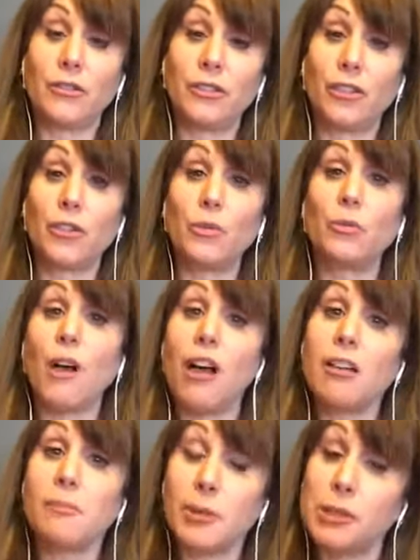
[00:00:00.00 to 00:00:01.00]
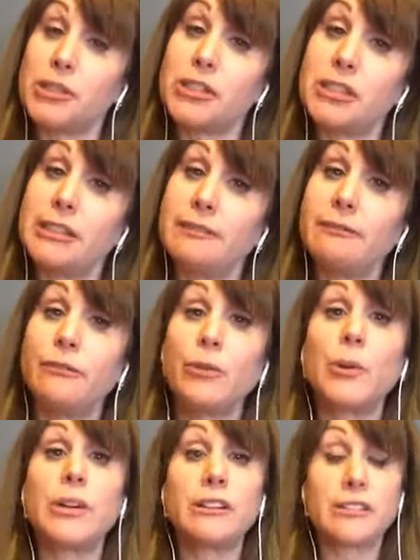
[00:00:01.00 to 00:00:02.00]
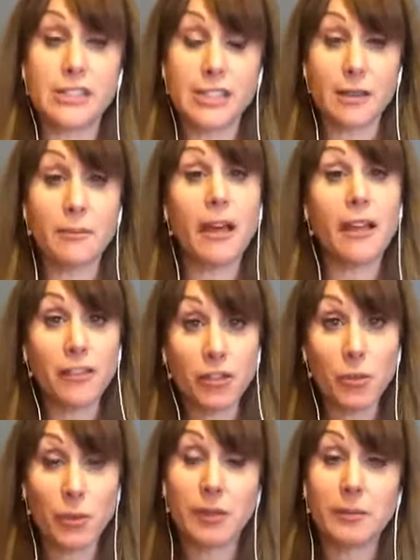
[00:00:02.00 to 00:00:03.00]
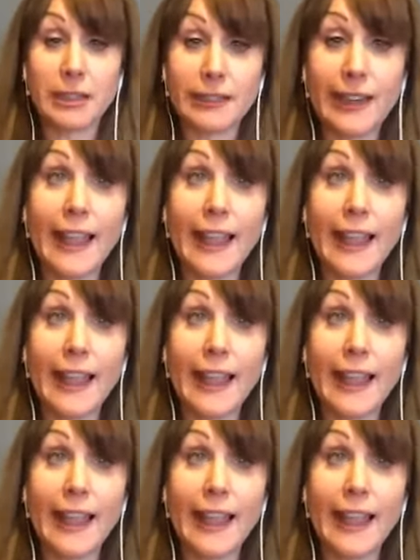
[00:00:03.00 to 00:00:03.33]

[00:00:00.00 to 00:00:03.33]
the wrong person for some other women,